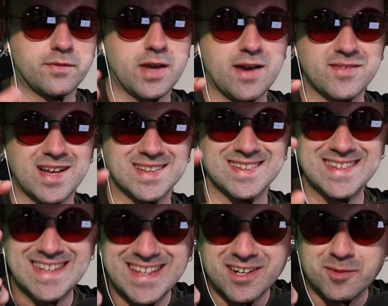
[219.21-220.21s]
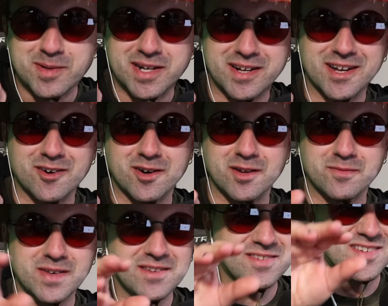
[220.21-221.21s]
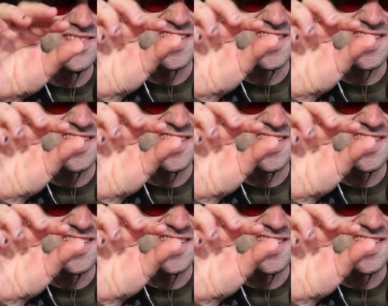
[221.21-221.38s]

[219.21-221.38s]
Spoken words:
If you have a little bit of narrative, even if